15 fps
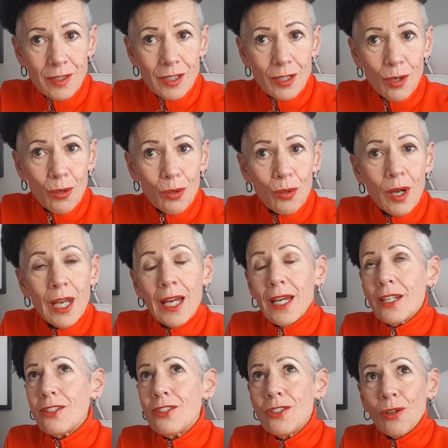So
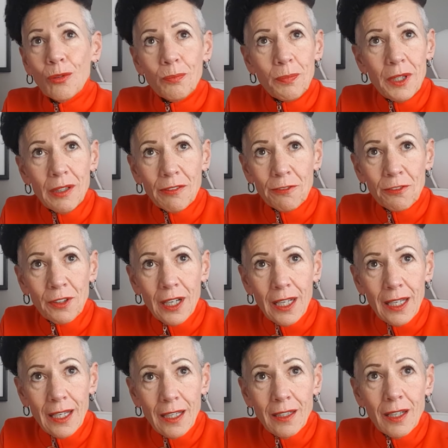don't be
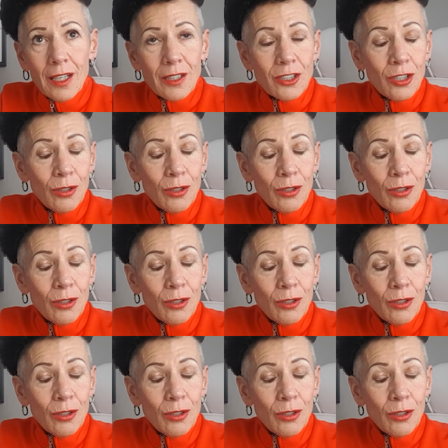afraid